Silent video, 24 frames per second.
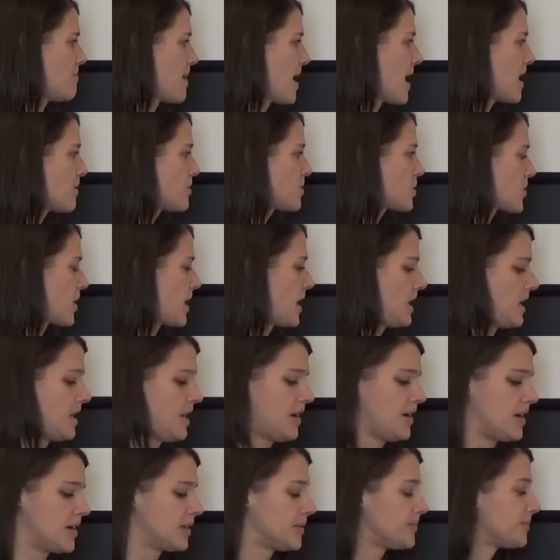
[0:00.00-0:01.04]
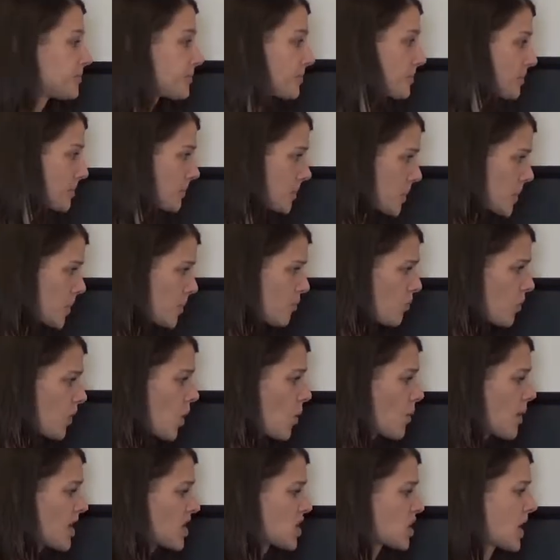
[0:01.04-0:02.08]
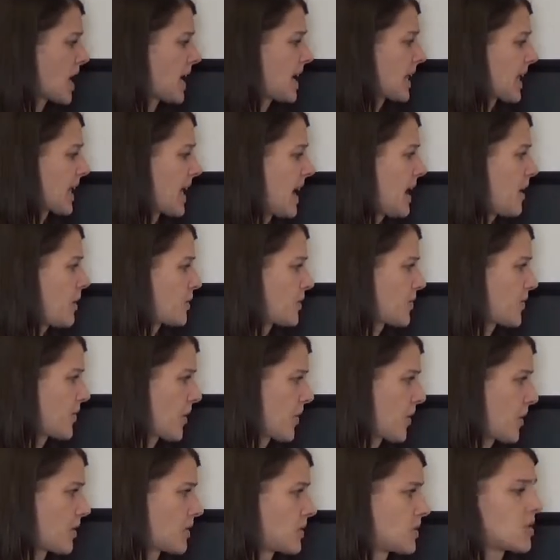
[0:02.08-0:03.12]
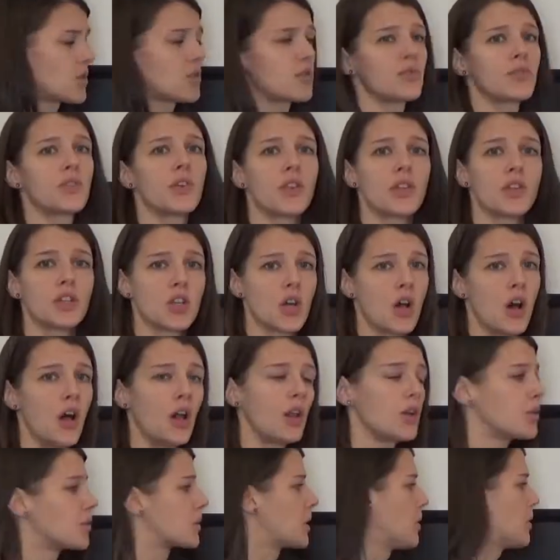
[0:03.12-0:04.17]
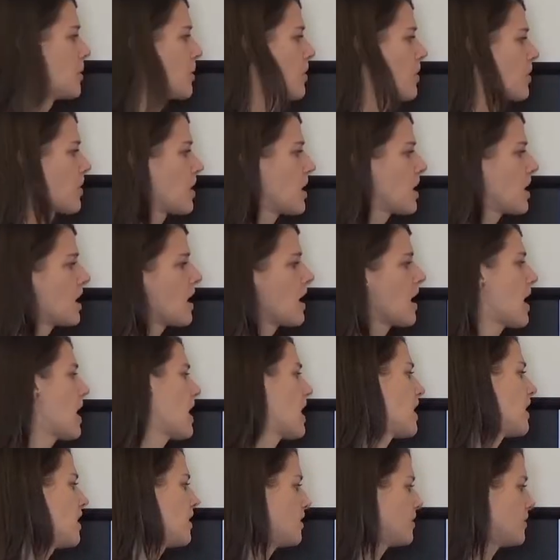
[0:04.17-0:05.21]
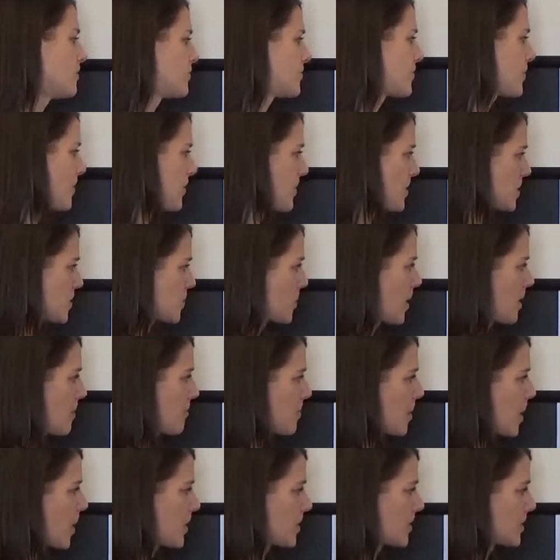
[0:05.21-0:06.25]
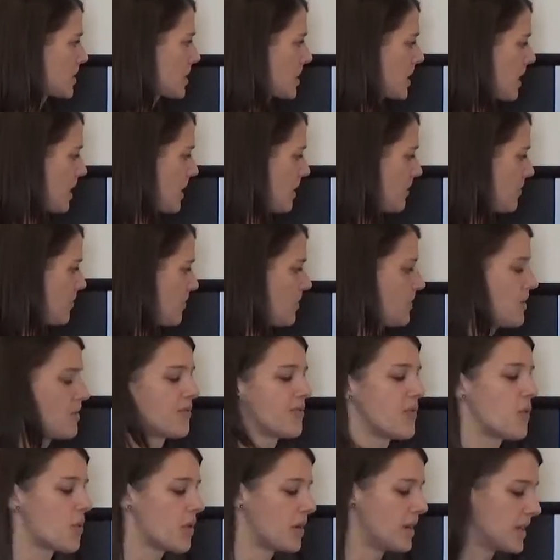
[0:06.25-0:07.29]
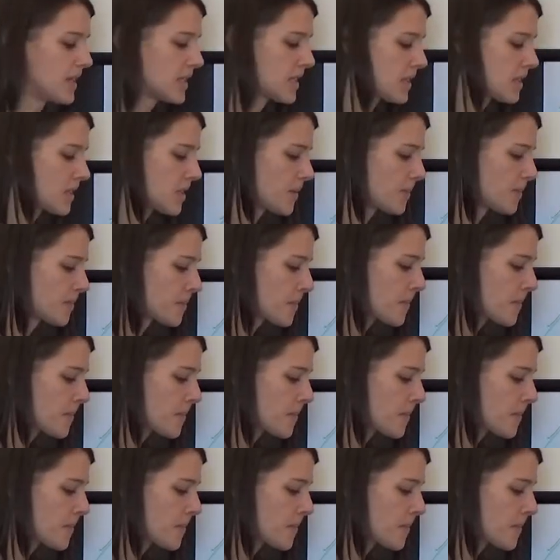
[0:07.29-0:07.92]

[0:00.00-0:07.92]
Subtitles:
mound right here, which can account for the tall growth of this one part of the forest.